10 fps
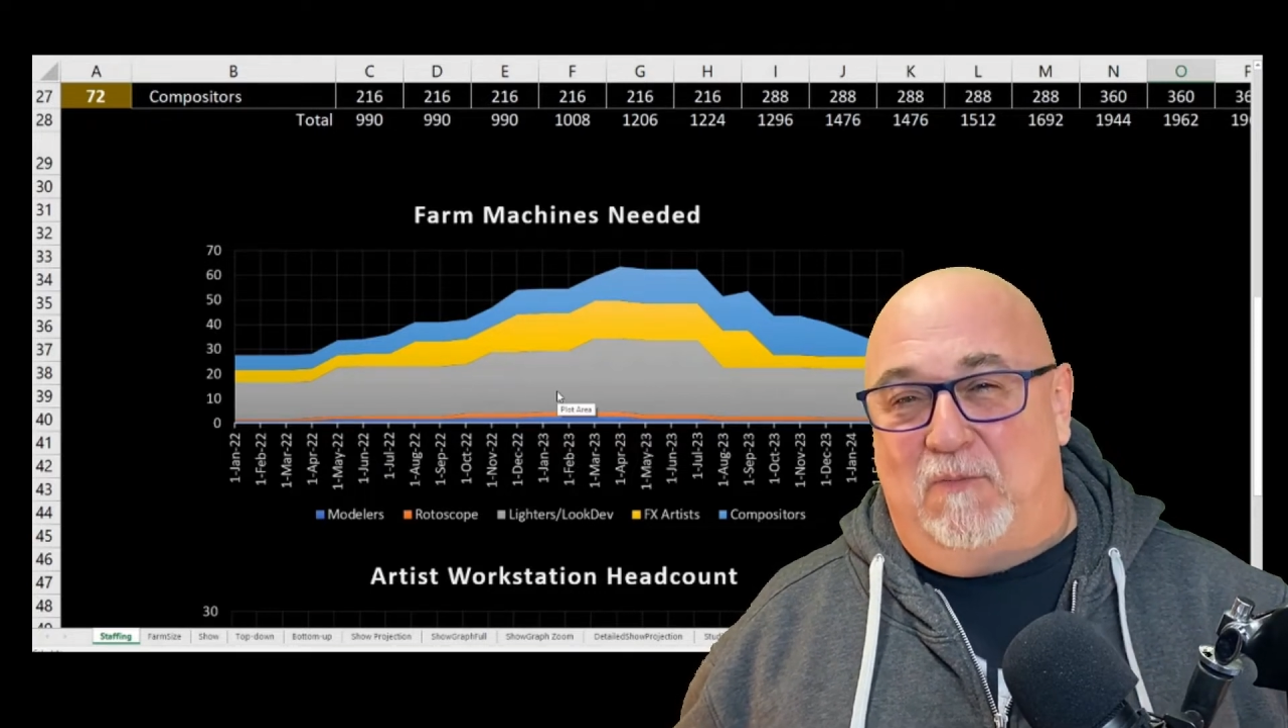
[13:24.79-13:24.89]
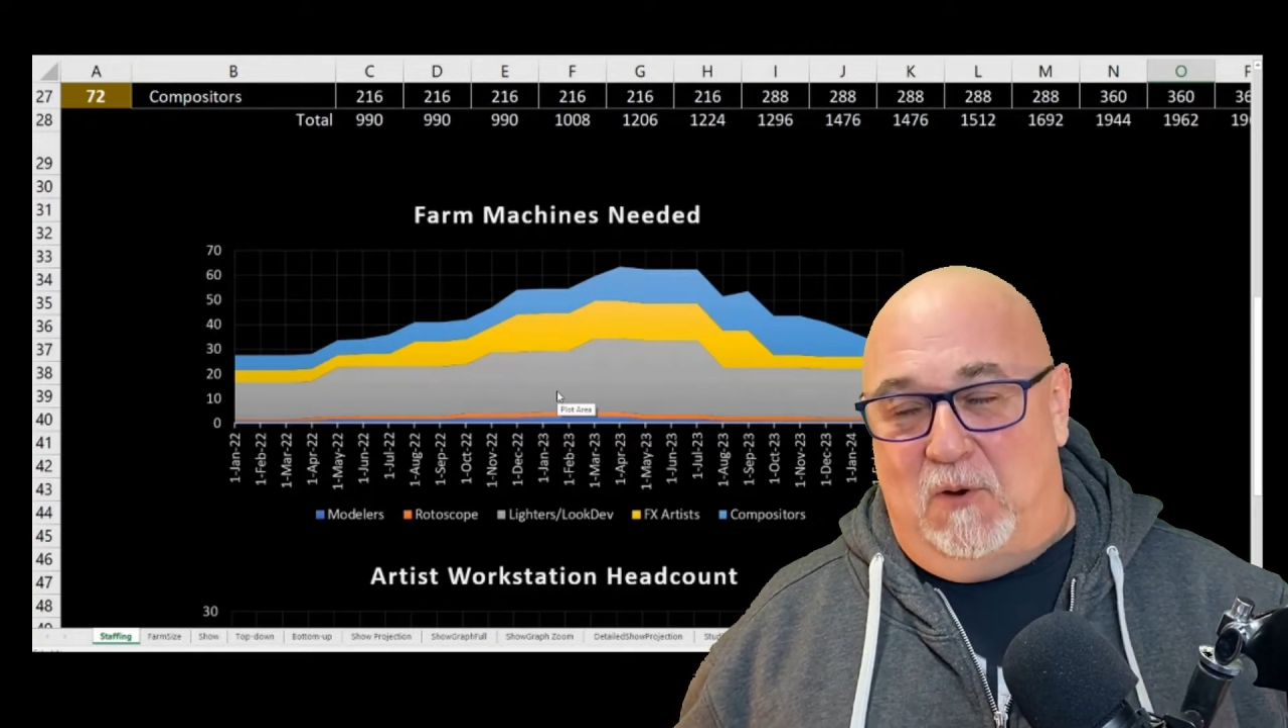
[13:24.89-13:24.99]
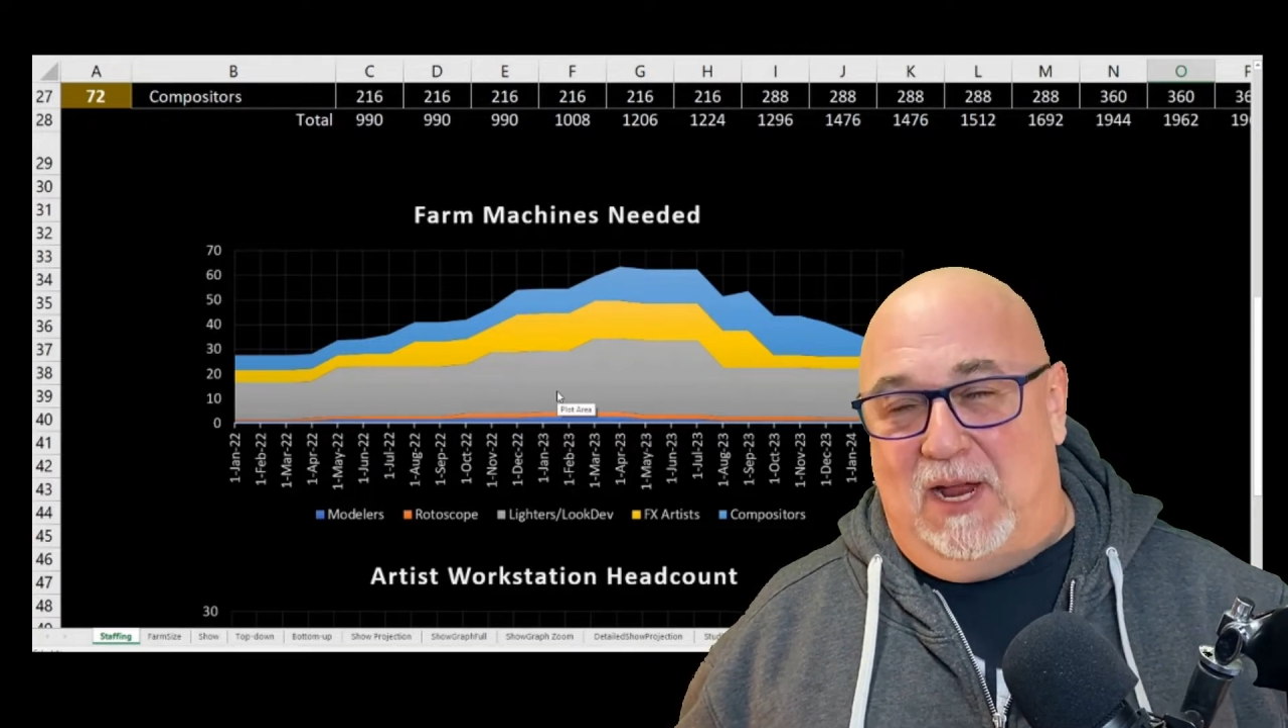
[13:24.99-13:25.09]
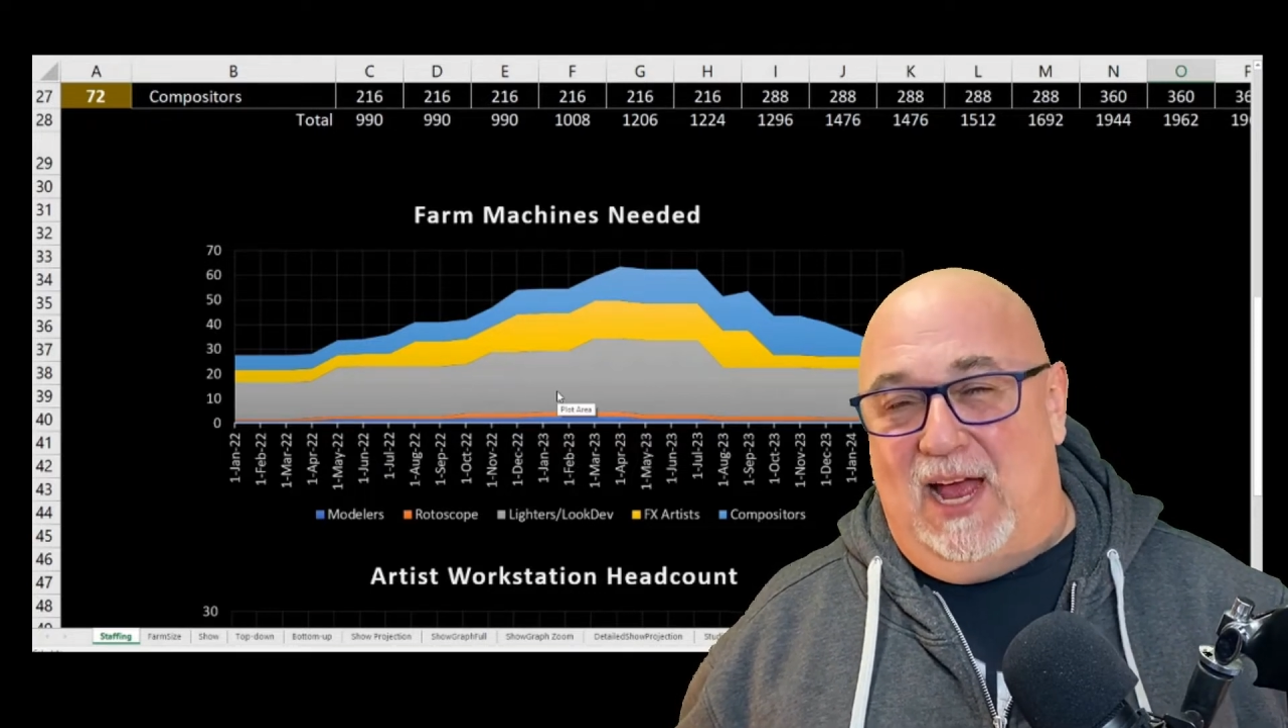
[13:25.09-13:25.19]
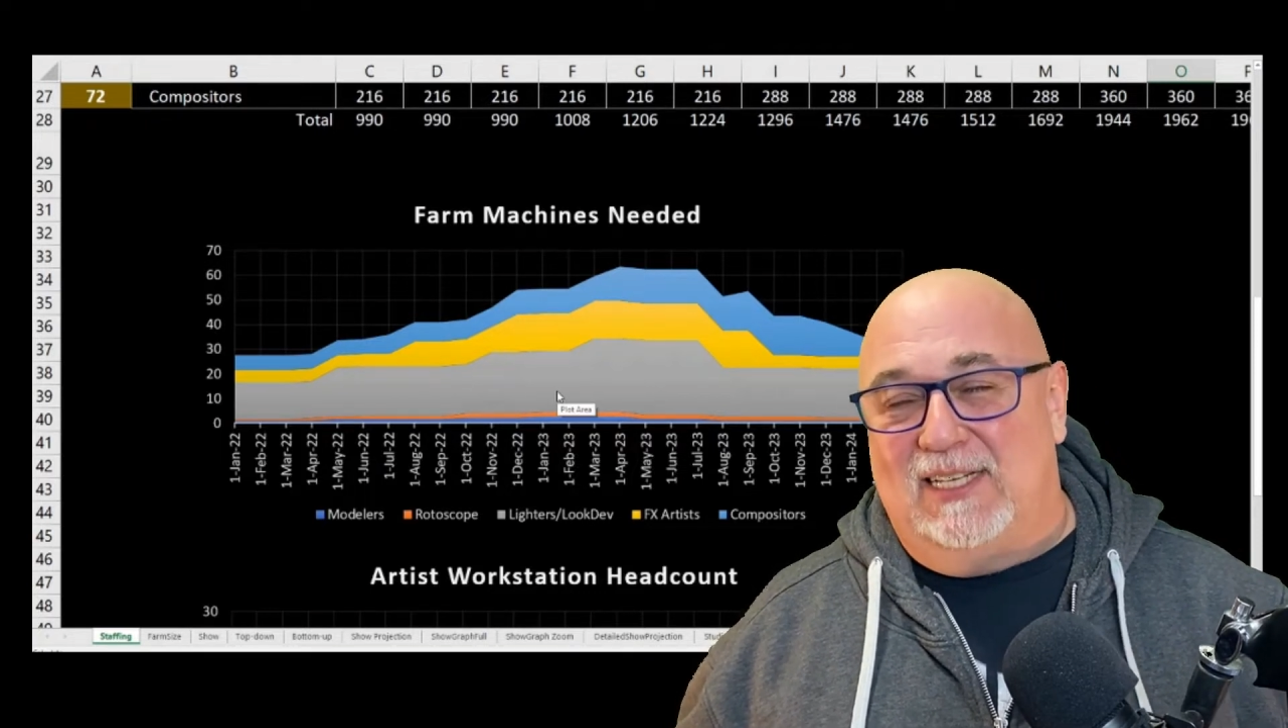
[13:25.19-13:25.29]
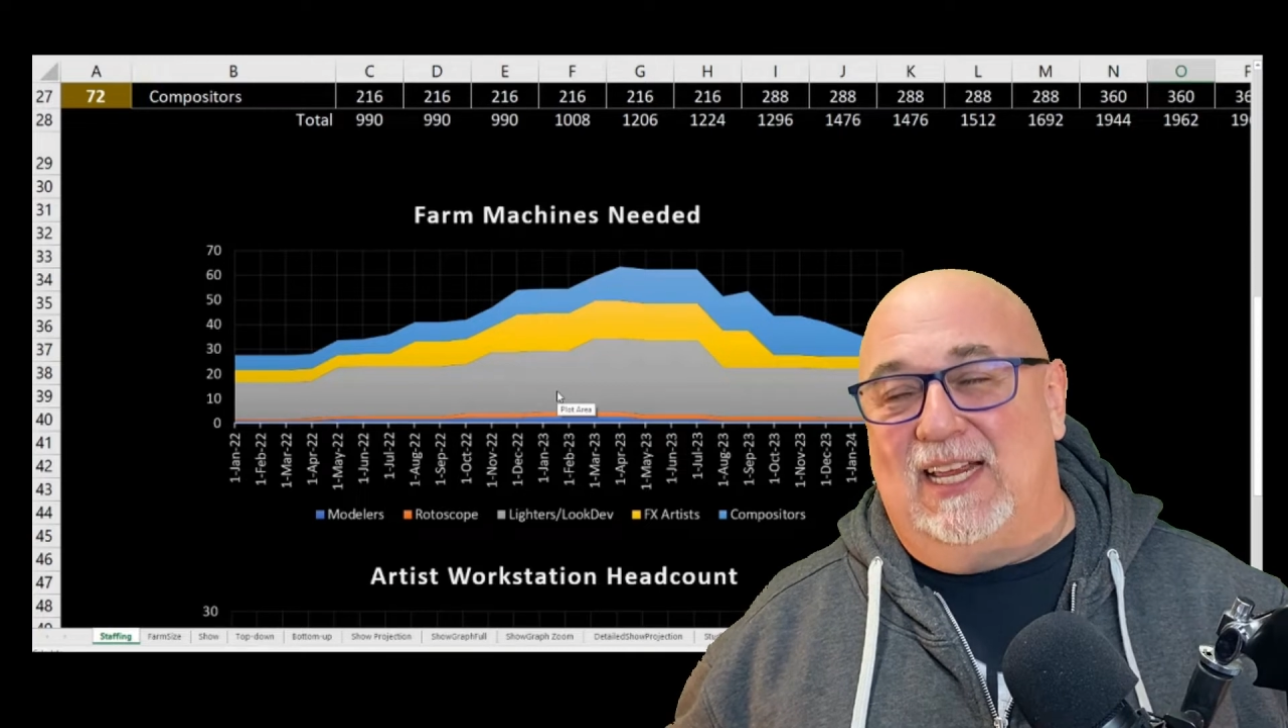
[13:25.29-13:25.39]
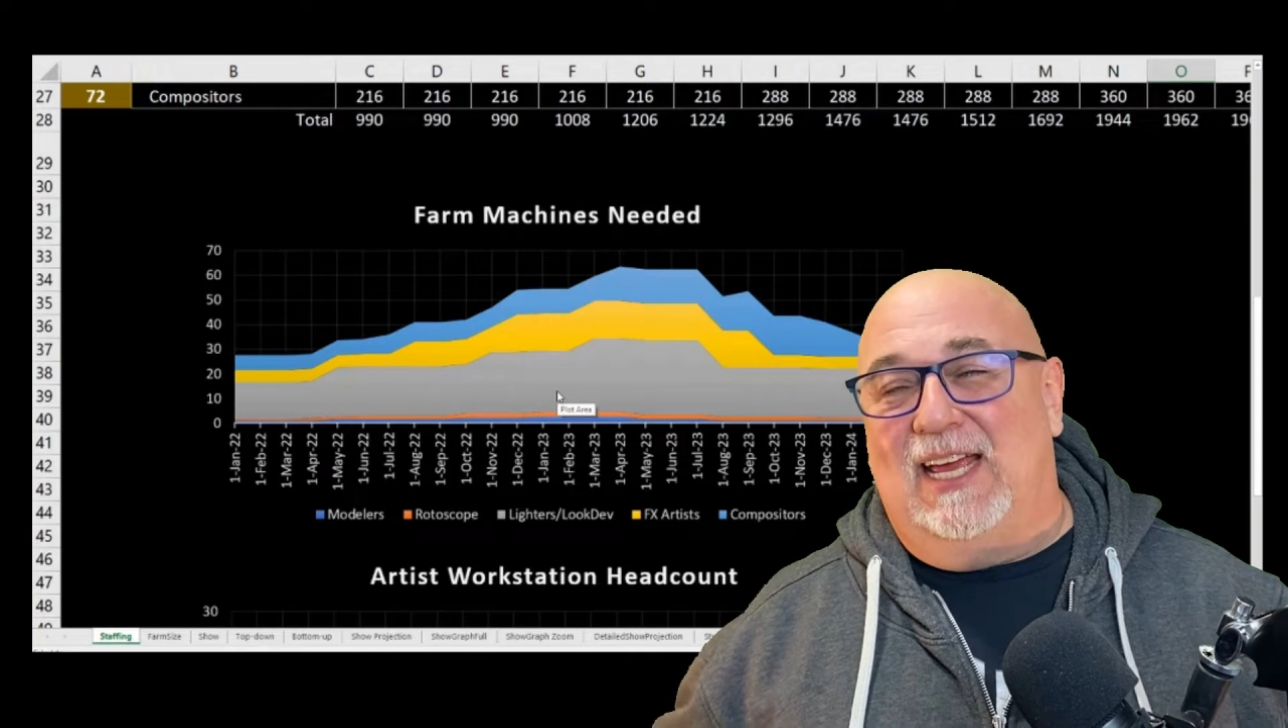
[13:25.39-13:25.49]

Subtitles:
forecast